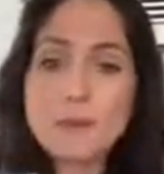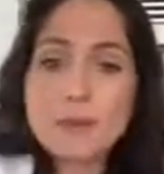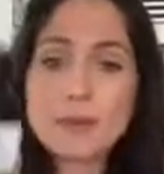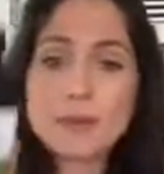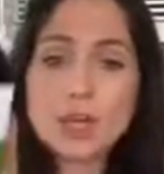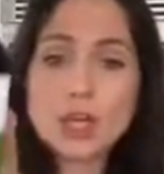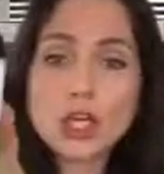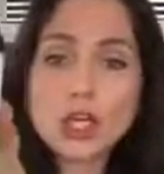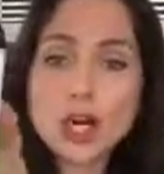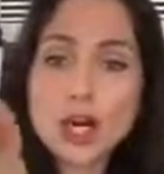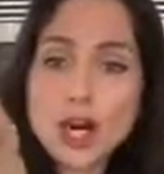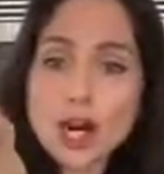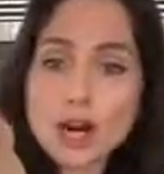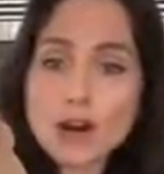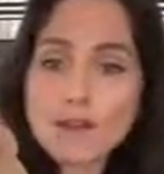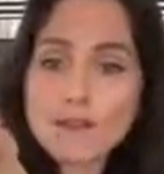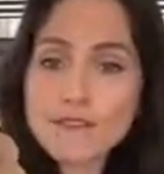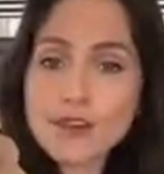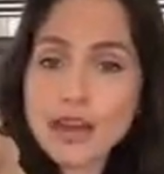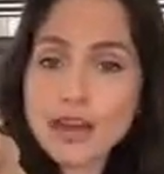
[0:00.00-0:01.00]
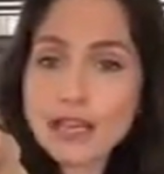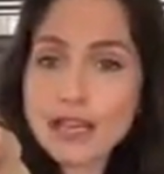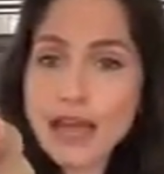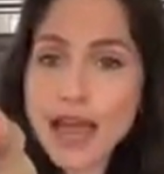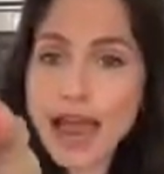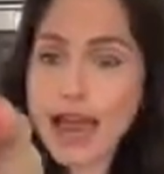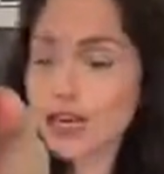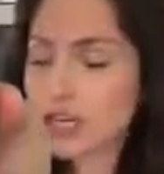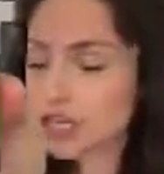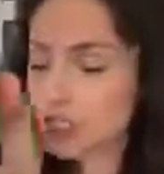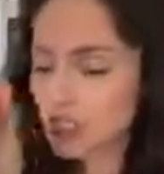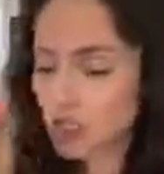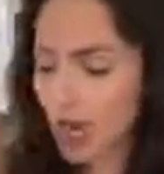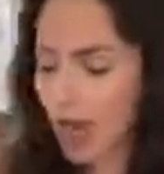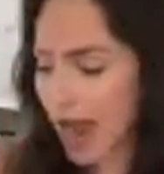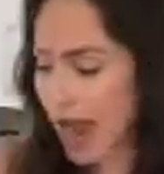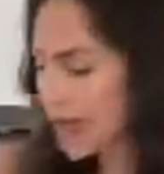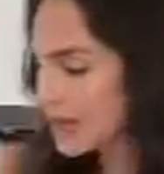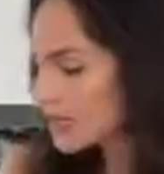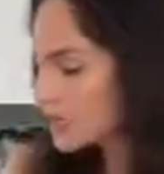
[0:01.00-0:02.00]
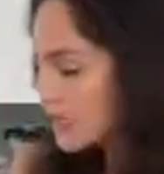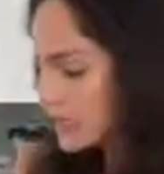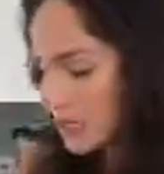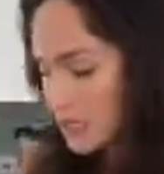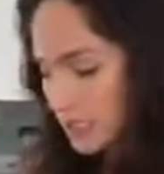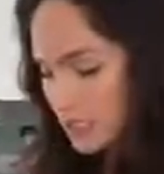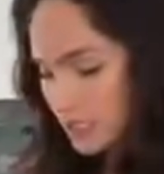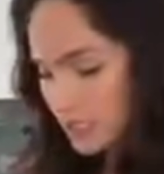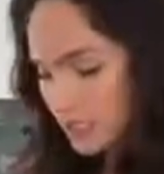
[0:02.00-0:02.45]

pure vanilla extract,